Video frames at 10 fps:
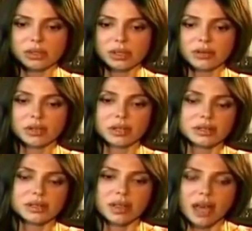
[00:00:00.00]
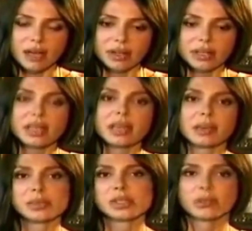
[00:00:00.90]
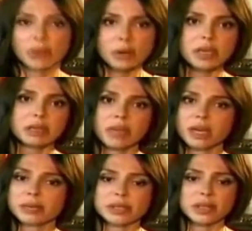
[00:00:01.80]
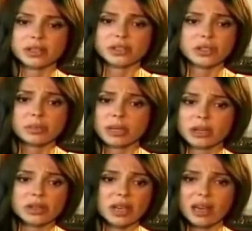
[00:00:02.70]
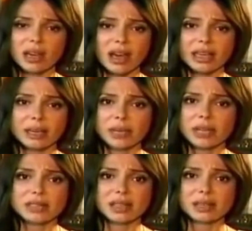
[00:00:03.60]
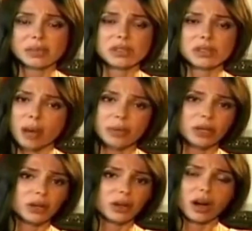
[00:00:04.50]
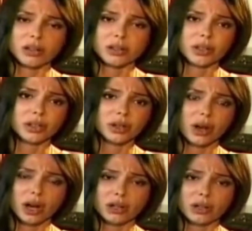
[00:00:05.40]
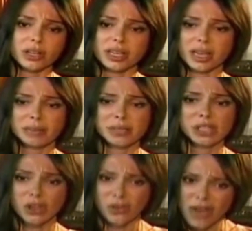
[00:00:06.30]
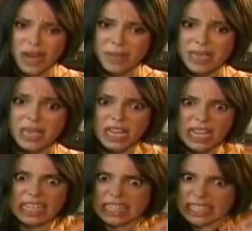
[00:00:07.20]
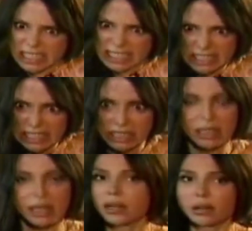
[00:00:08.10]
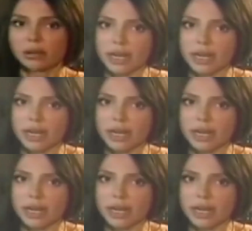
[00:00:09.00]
it was covered in saliva, and he kept screaming in baby's ears just because I kept asking him, stop, you're gonna hurt her, you're gonna hurt her. He kept screaming like a